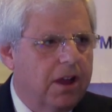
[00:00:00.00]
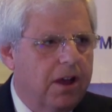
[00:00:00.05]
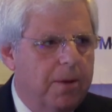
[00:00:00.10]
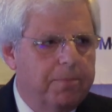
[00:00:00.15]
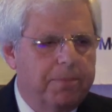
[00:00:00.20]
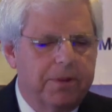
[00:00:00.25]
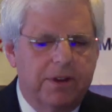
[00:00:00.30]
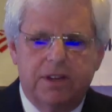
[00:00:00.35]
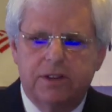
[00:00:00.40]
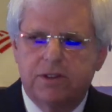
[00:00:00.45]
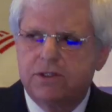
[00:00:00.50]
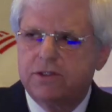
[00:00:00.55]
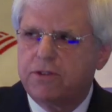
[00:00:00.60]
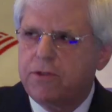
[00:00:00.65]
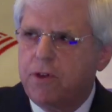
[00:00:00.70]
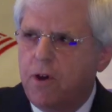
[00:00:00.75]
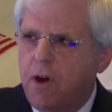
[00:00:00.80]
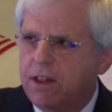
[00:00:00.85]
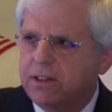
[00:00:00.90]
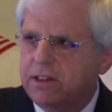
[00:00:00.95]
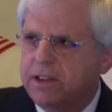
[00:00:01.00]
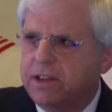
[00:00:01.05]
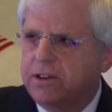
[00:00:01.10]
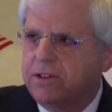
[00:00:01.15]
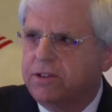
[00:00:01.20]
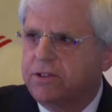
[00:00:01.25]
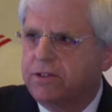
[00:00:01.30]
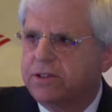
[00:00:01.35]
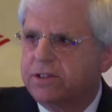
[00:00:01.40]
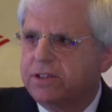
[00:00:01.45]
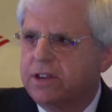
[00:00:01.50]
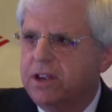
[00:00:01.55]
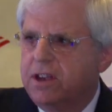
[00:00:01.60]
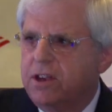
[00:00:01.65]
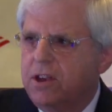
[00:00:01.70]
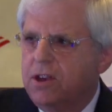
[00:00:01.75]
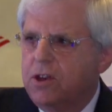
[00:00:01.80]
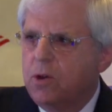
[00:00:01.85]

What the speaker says: companies, thought leaders,